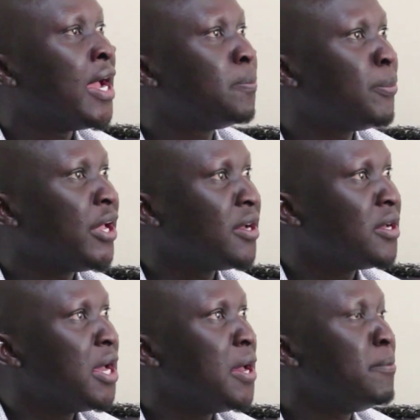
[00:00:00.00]
helping
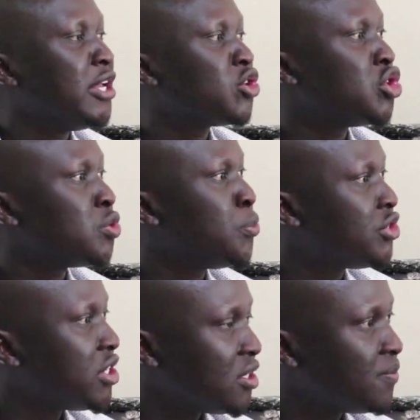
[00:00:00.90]
me in
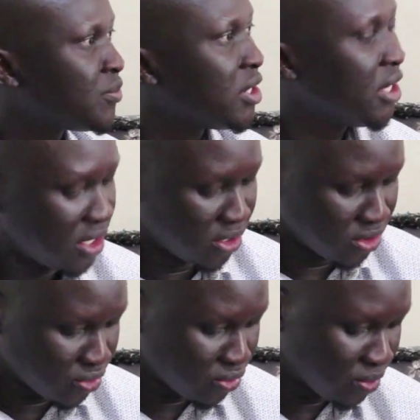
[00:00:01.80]
contributing,
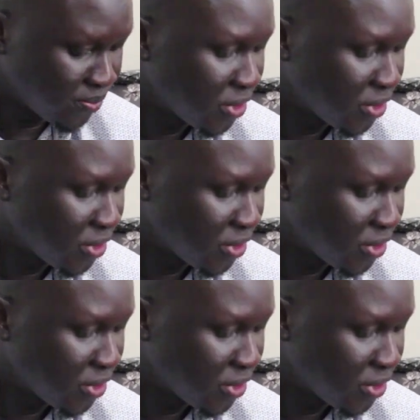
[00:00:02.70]
to